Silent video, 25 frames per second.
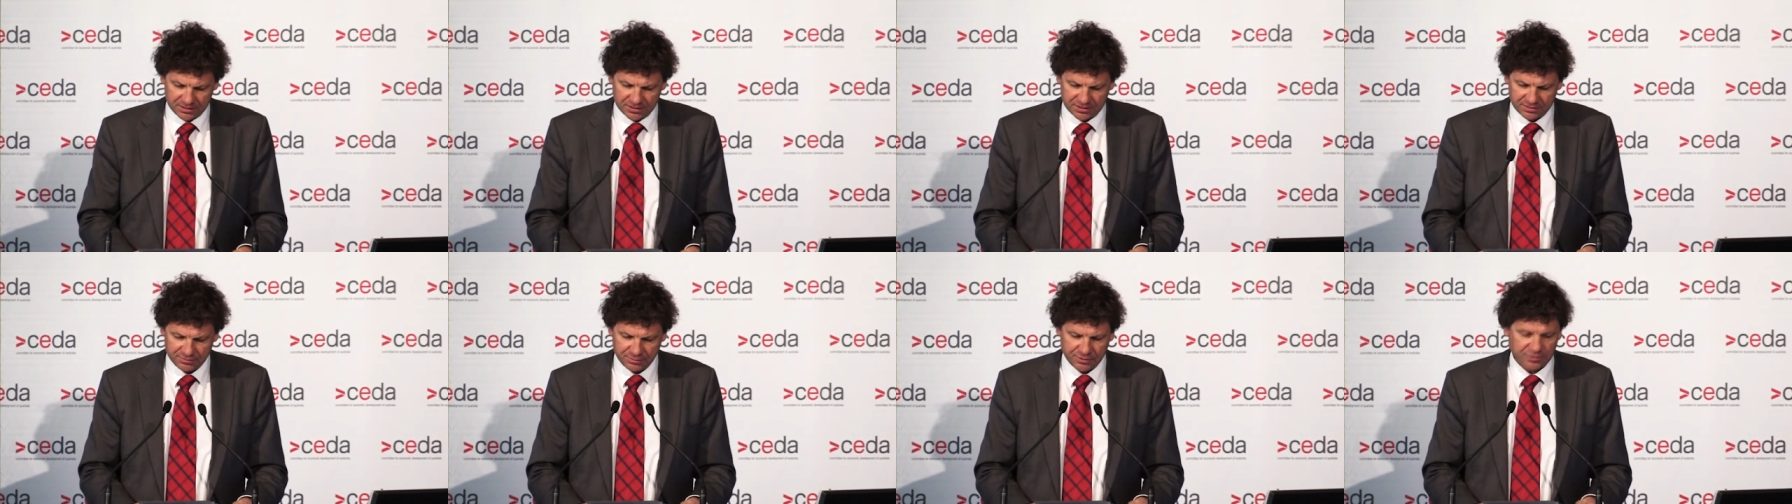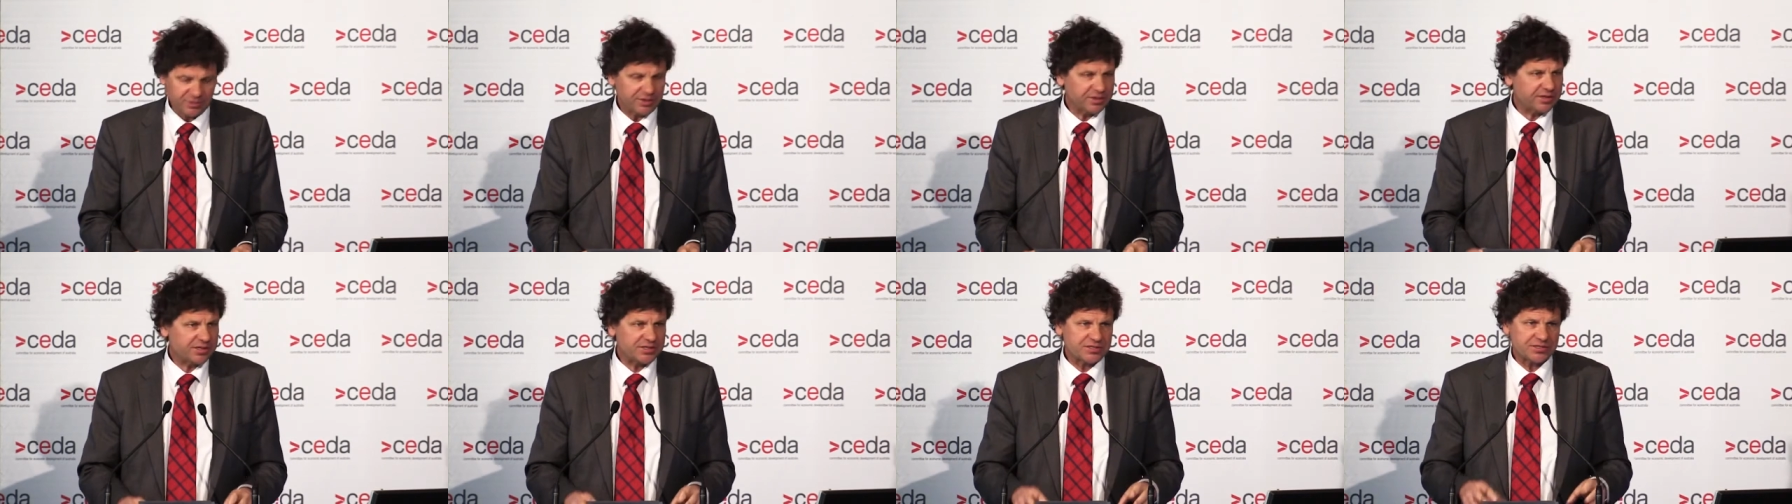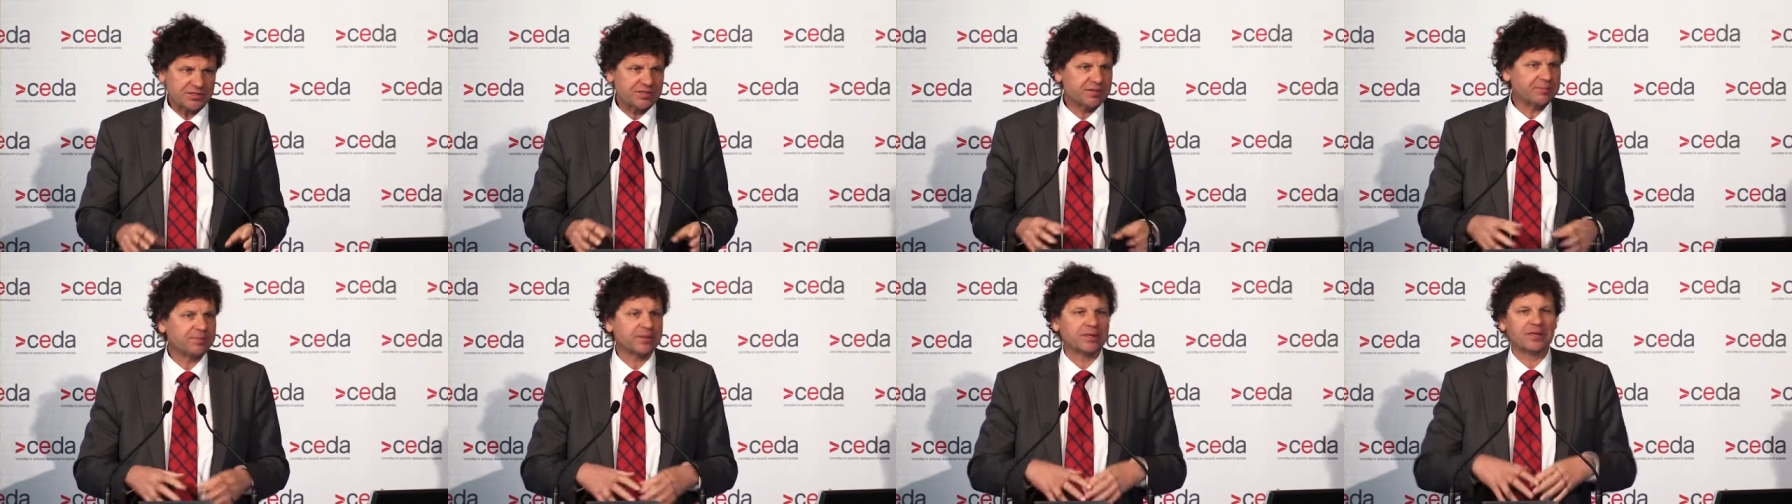communities,
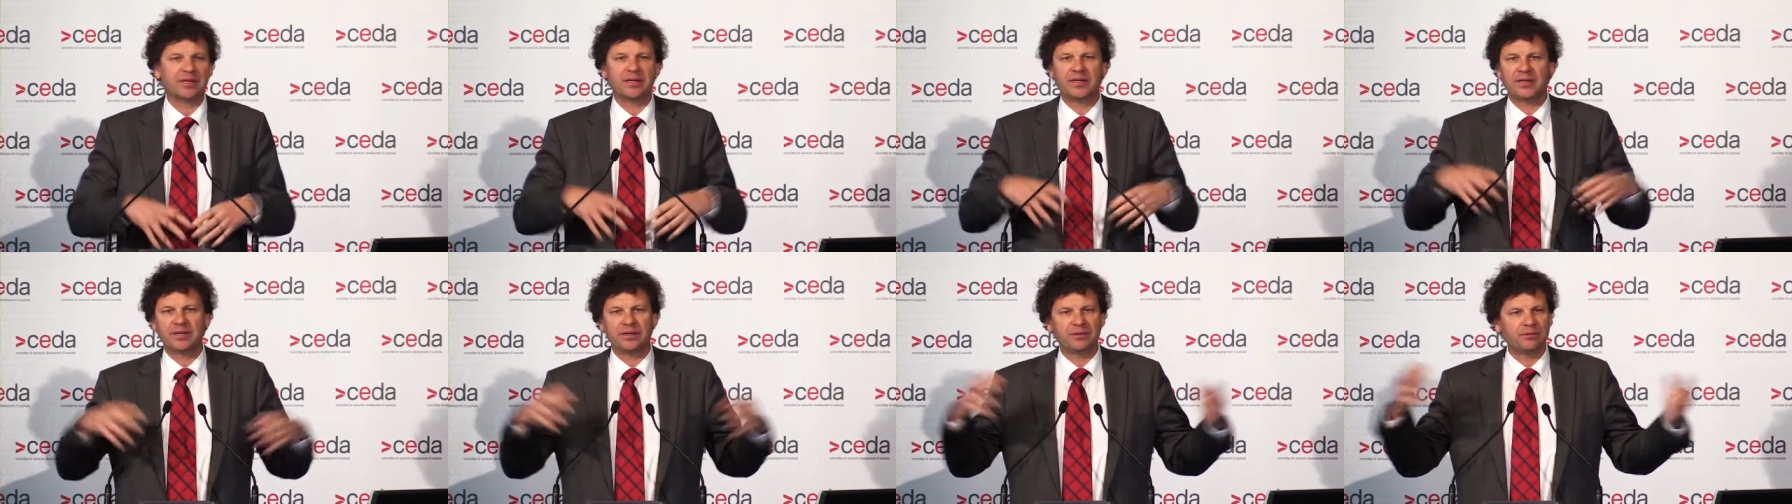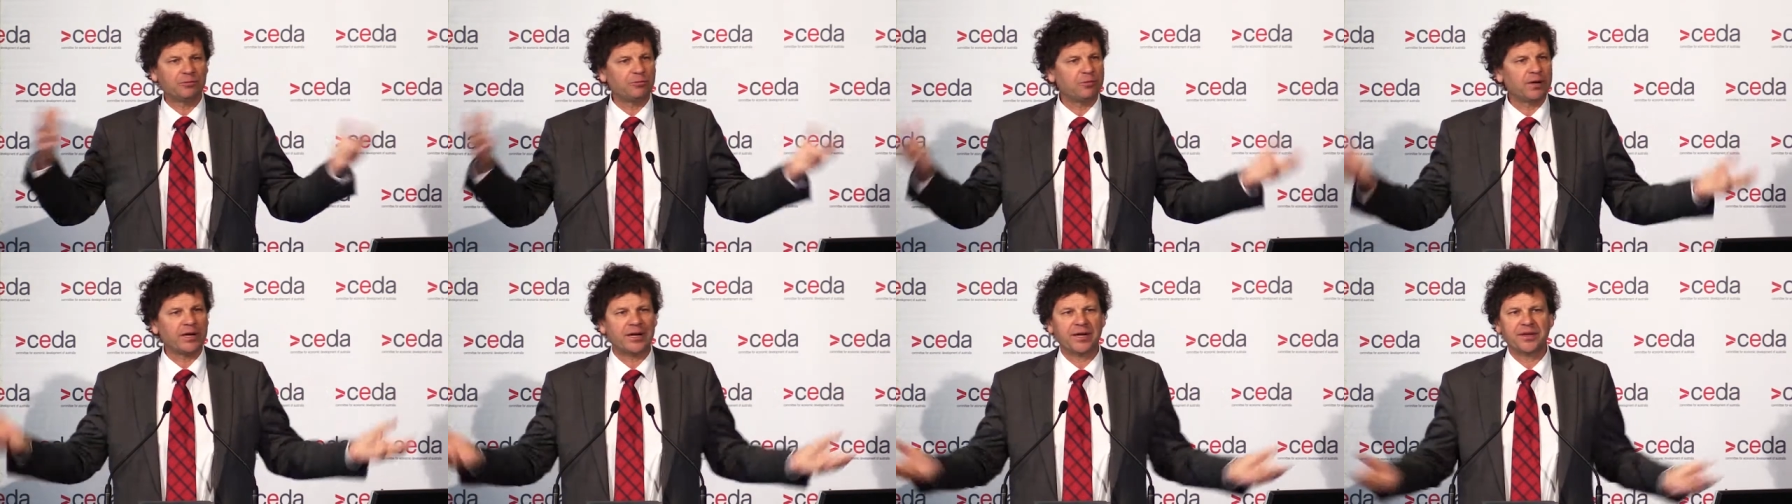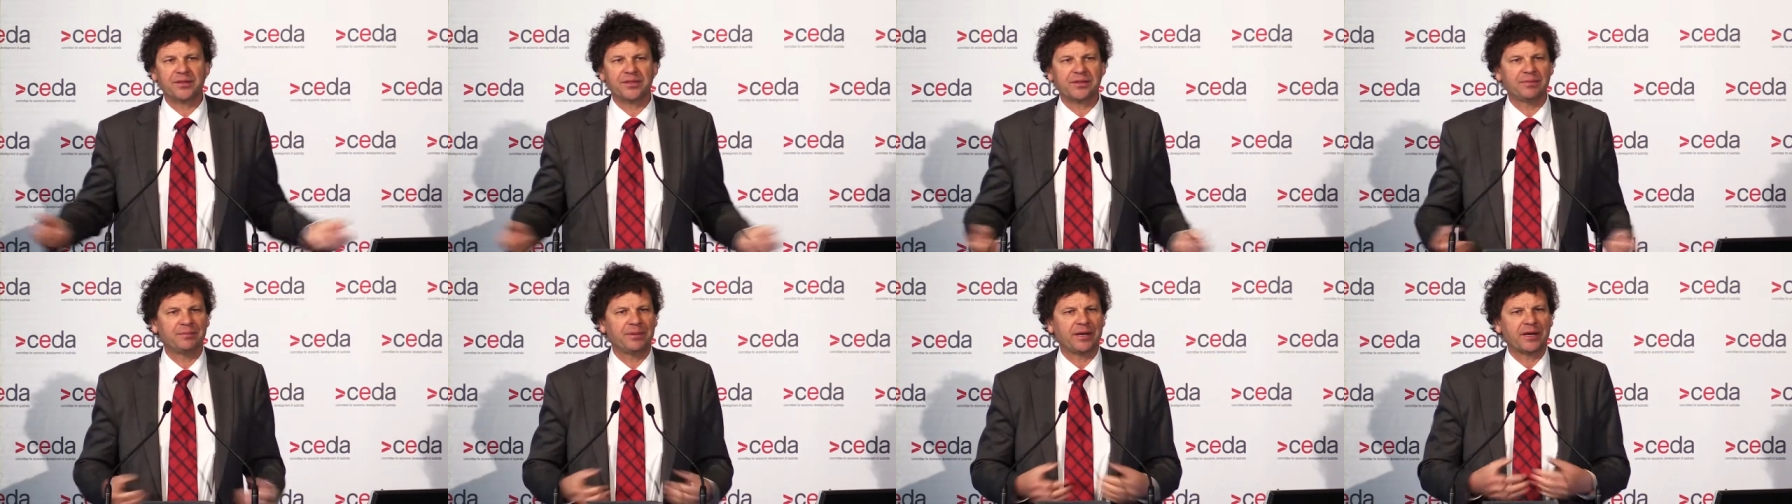typically way
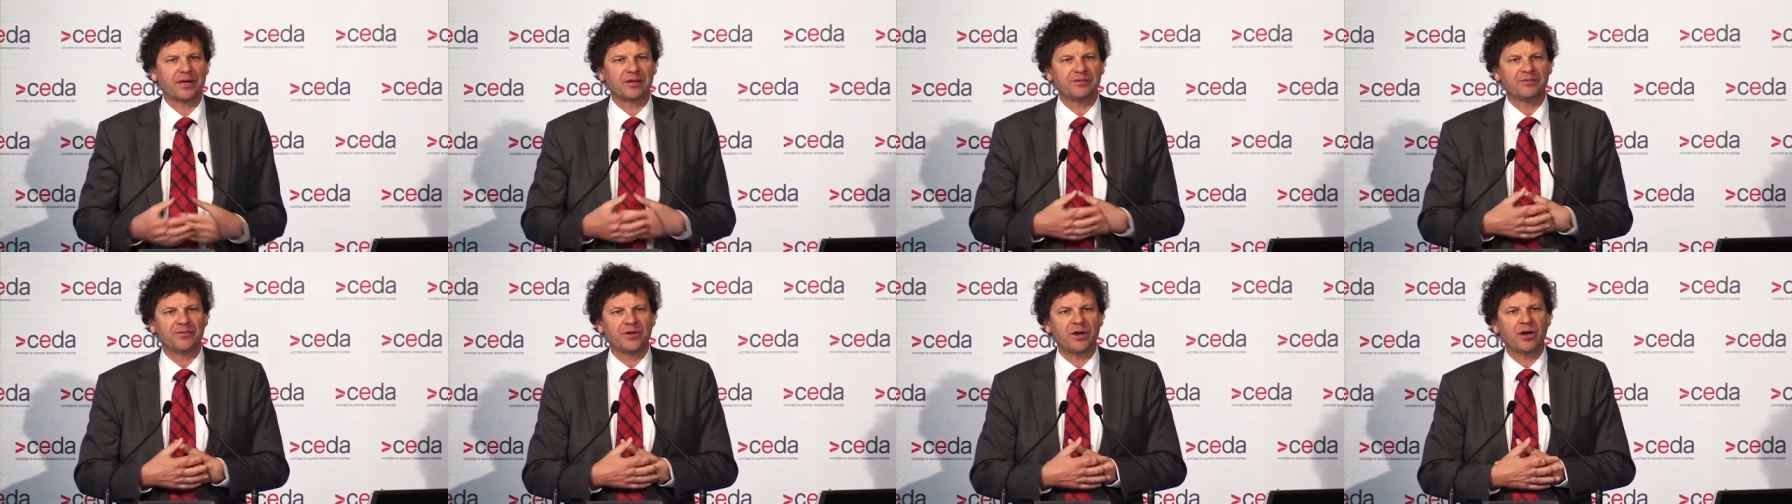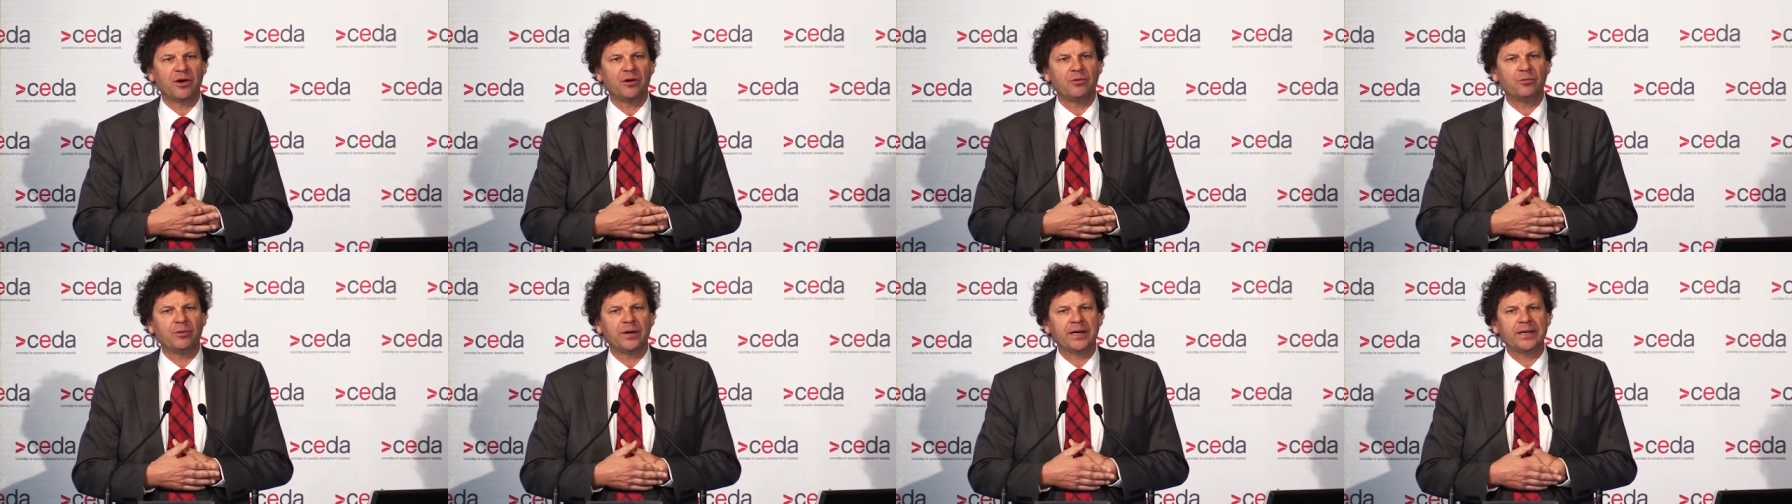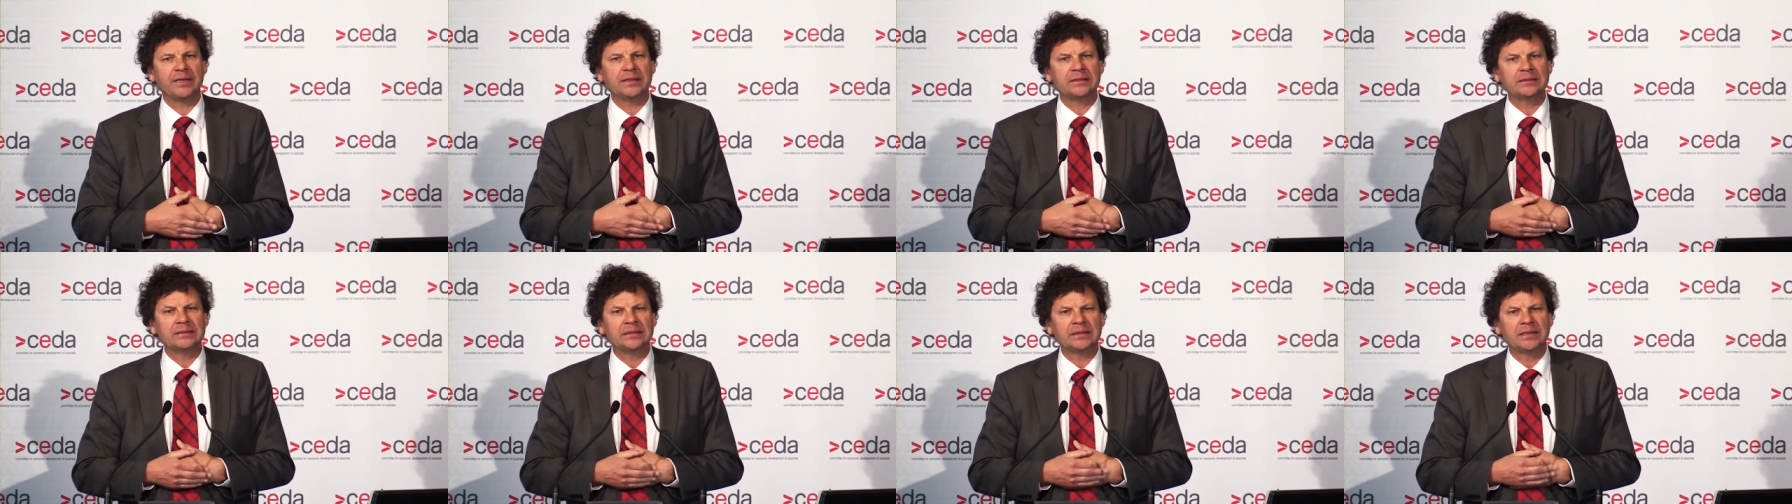out the back of
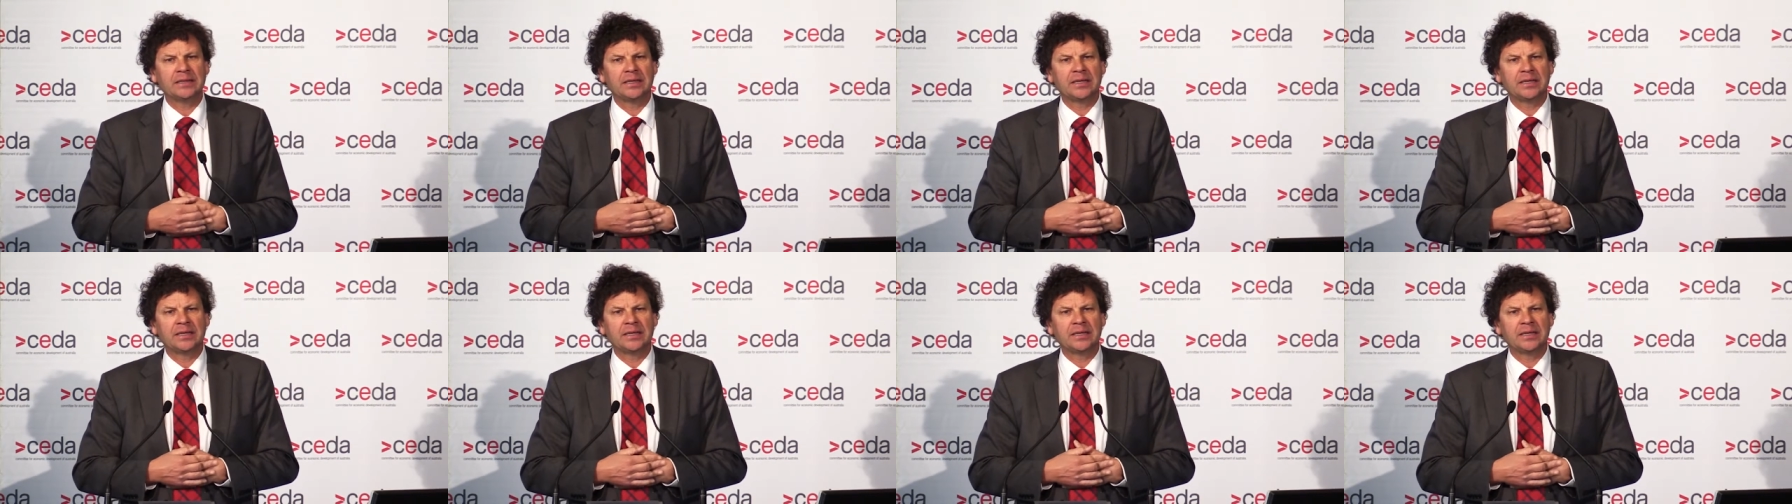nowhere,